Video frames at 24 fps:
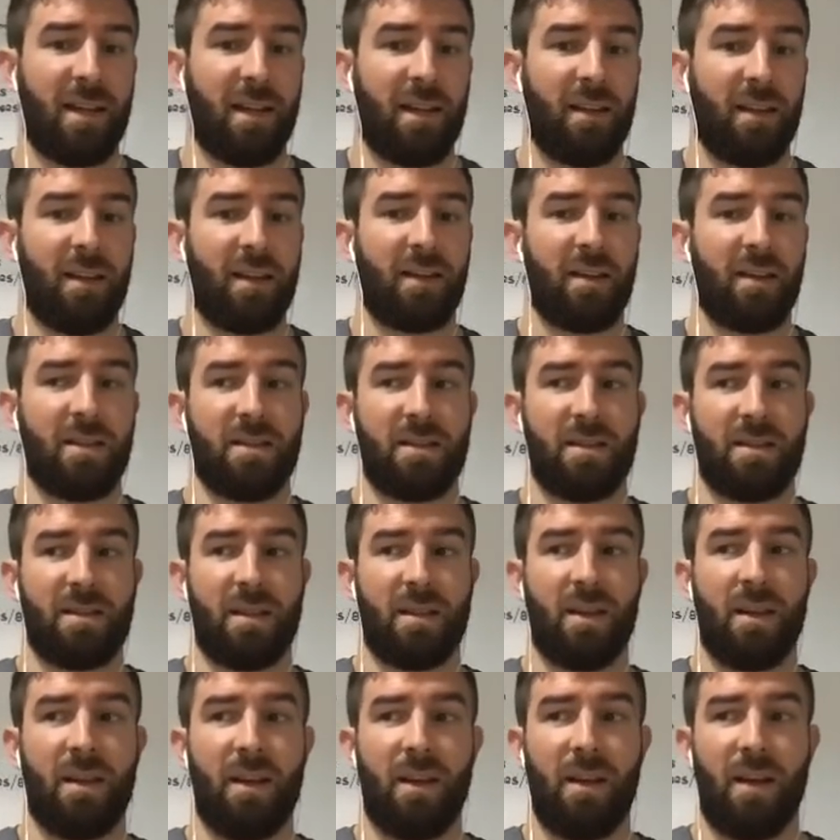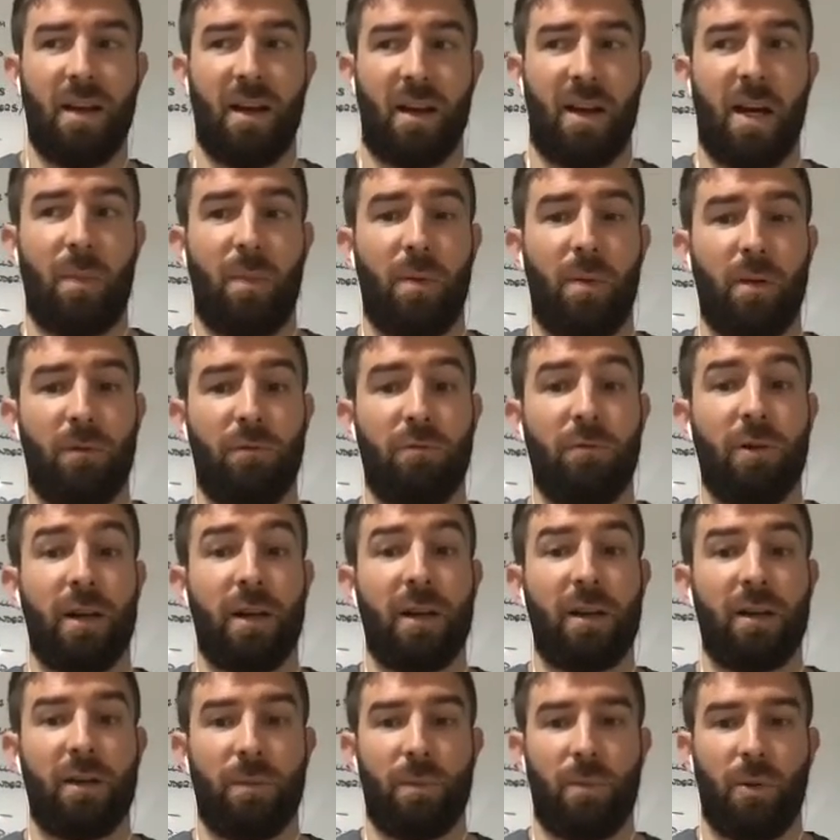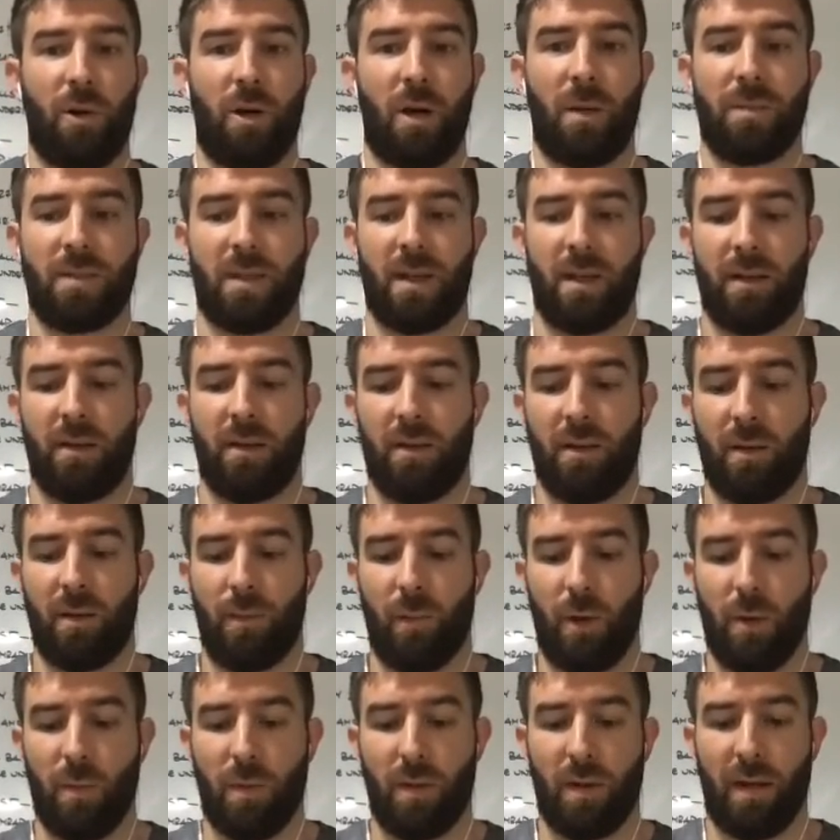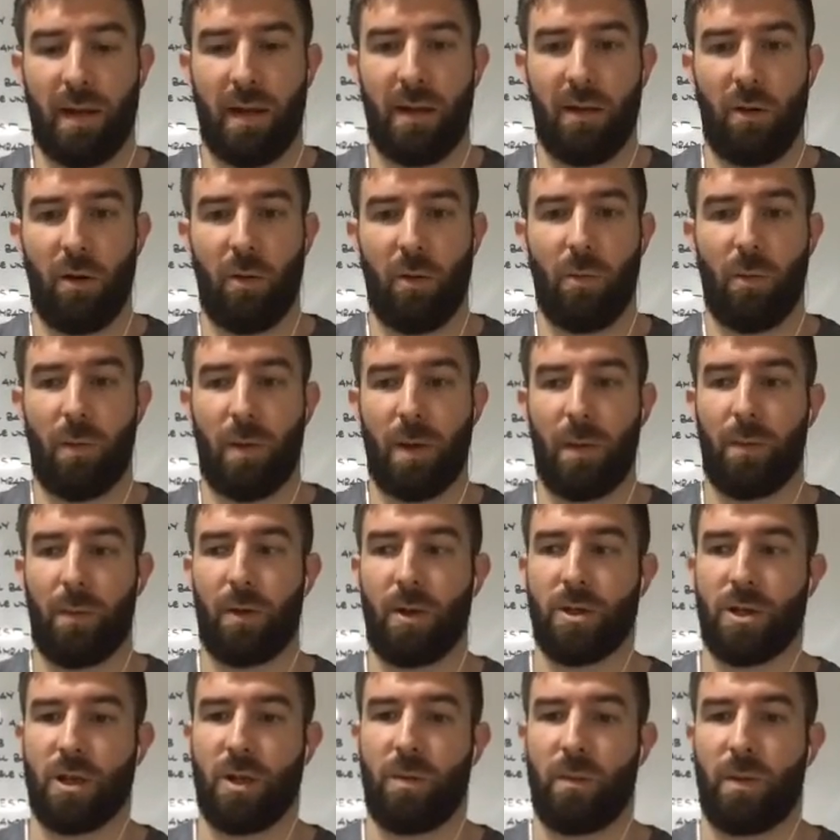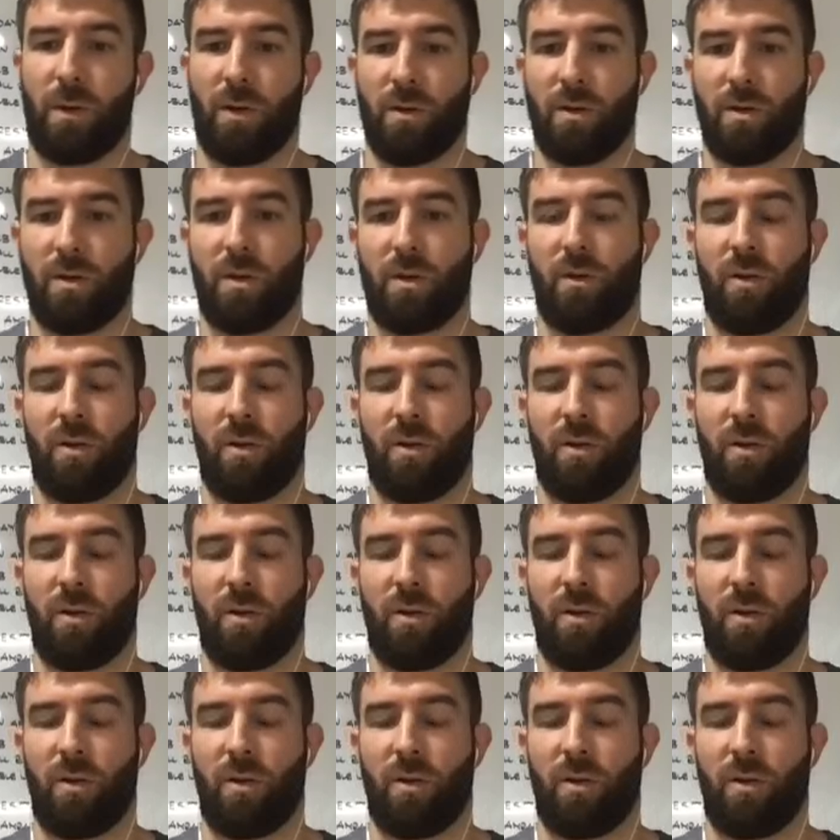I think there's a couple of really good programs out there at the moment that a lot more people are jumping onto.